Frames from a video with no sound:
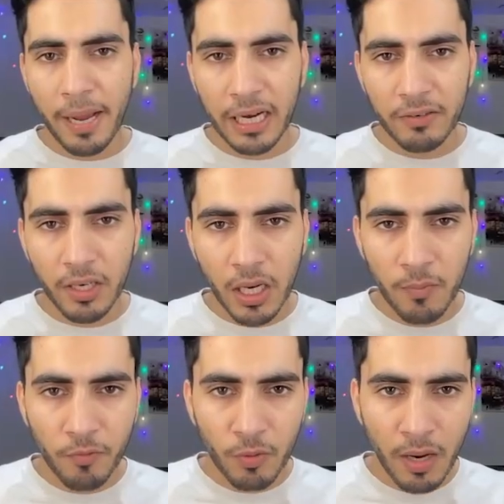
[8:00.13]
will come
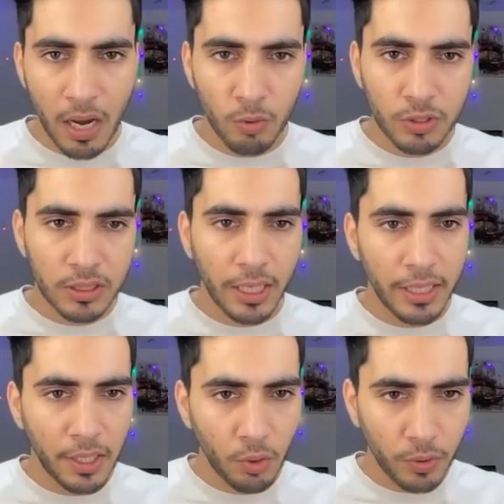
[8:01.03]
from
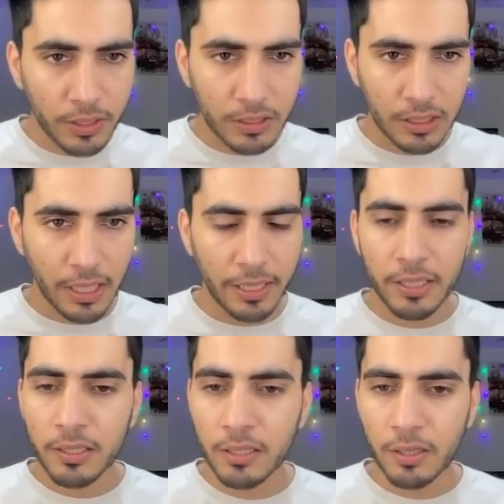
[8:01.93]
outside to inside,
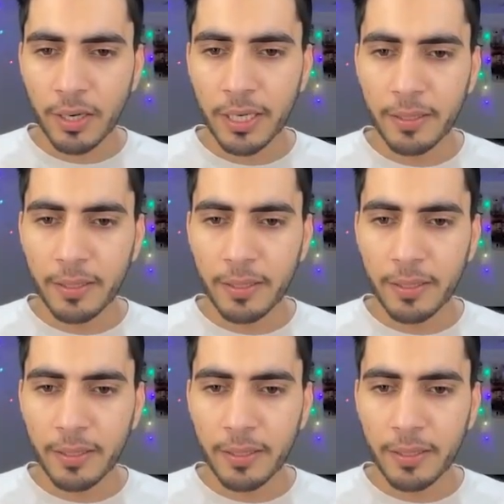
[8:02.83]
right?